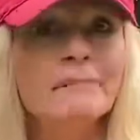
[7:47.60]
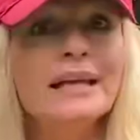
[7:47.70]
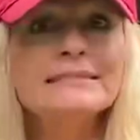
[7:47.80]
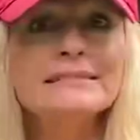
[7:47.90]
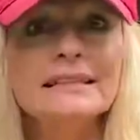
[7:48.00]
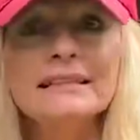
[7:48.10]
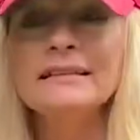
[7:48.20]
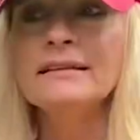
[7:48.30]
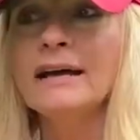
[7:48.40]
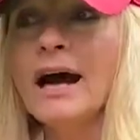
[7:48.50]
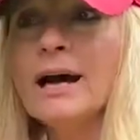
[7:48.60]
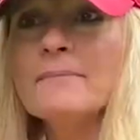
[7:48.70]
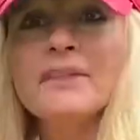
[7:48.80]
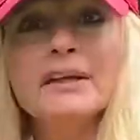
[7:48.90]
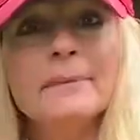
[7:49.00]
messy,
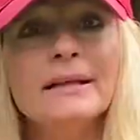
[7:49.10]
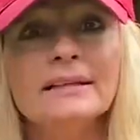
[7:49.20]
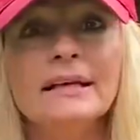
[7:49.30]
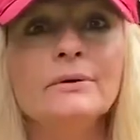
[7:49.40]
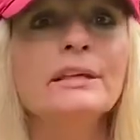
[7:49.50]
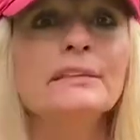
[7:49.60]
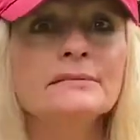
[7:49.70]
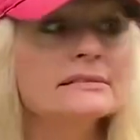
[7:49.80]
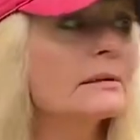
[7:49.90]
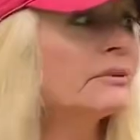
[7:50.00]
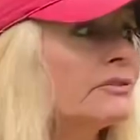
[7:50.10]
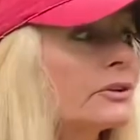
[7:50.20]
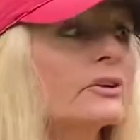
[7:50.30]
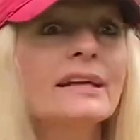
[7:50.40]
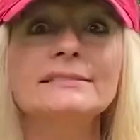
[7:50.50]
think about allowing some of your
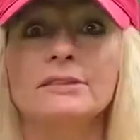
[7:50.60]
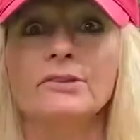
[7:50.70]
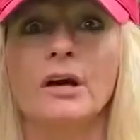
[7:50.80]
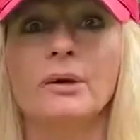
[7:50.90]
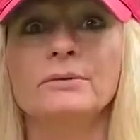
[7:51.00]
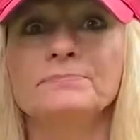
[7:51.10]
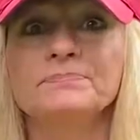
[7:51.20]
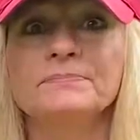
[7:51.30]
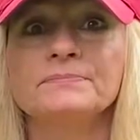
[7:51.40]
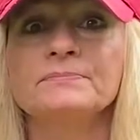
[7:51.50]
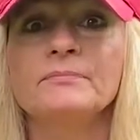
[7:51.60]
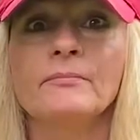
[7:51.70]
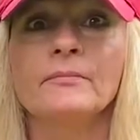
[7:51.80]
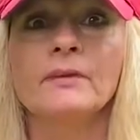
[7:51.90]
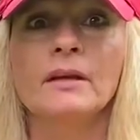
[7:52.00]
grass to grow.
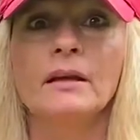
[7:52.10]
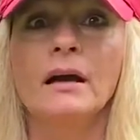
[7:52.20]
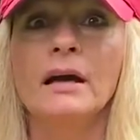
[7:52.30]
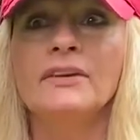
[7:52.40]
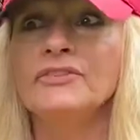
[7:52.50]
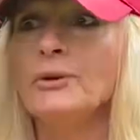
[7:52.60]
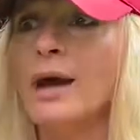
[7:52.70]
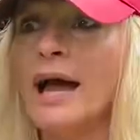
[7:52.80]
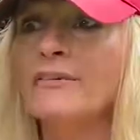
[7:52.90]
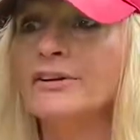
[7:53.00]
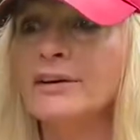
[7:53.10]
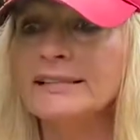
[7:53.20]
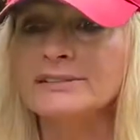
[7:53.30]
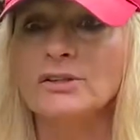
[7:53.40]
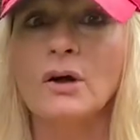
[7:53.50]
If you have a
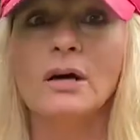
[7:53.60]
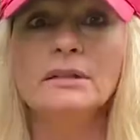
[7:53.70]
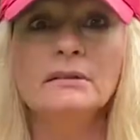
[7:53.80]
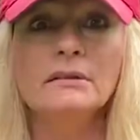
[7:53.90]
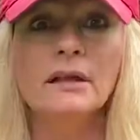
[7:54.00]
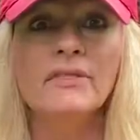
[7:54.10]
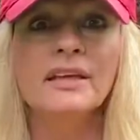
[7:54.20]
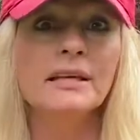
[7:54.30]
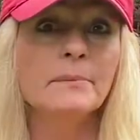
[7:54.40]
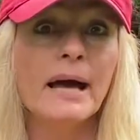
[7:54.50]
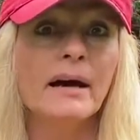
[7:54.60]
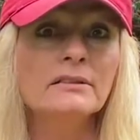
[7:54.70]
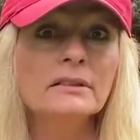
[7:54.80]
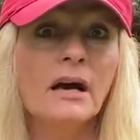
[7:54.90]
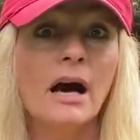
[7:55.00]
grass lawn, think about,
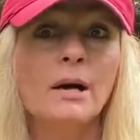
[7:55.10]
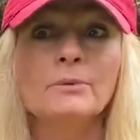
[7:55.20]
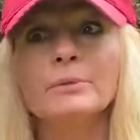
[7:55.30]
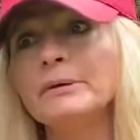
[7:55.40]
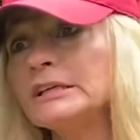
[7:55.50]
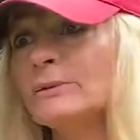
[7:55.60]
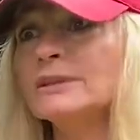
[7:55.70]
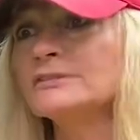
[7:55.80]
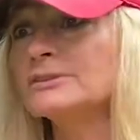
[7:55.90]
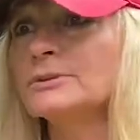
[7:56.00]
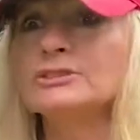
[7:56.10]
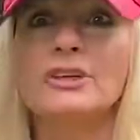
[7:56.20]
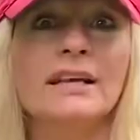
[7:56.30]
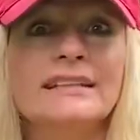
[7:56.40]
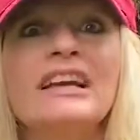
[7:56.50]
we're big ones on
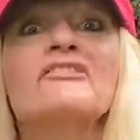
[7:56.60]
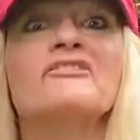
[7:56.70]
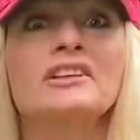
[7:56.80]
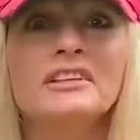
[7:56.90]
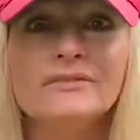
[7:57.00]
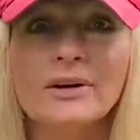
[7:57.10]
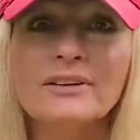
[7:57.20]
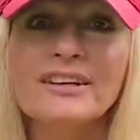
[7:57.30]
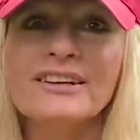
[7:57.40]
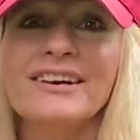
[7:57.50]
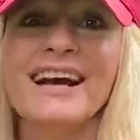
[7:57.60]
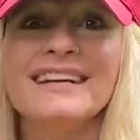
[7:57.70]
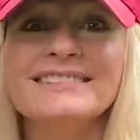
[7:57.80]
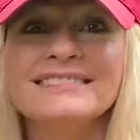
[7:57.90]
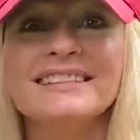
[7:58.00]
trying to get rid of all our
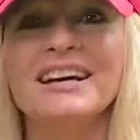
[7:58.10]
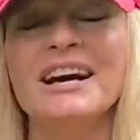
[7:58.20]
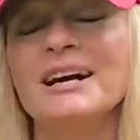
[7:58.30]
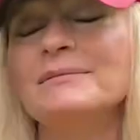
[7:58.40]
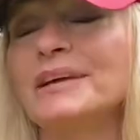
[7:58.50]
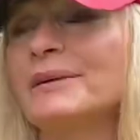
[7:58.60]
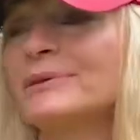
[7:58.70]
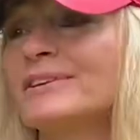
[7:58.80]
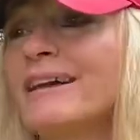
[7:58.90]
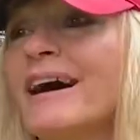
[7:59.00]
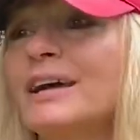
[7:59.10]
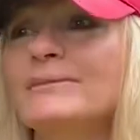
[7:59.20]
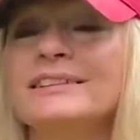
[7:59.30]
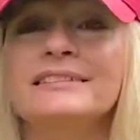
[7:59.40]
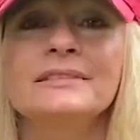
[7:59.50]
grass. Amber and I,
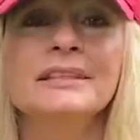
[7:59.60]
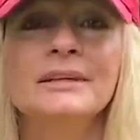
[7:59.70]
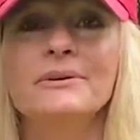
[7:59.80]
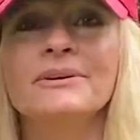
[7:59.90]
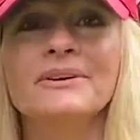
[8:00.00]
we're